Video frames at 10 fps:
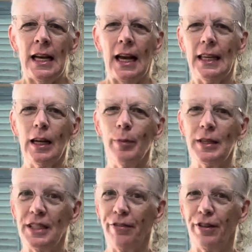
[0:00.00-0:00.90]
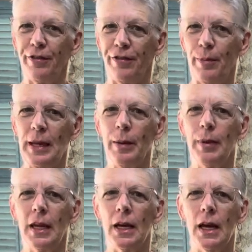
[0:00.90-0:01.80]
a little bit different for me
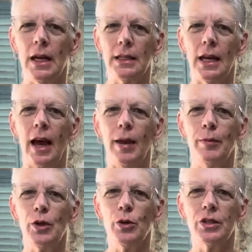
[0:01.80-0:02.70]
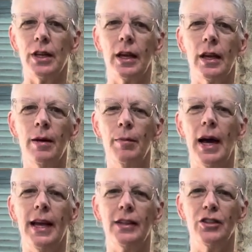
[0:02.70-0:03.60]
because I'm using
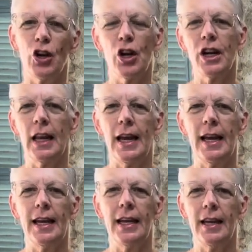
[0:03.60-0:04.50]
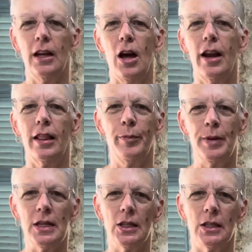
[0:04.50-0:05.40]
my dark clay in a lot of the
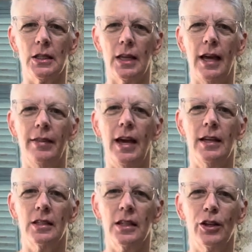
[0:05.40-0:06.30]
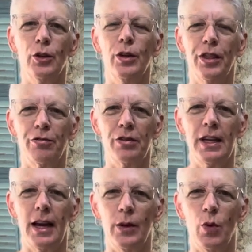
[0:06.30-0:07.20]
pieces and that is Laguna
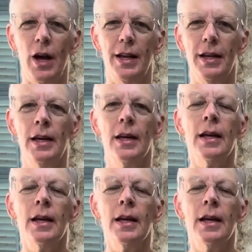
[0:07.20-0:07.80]
391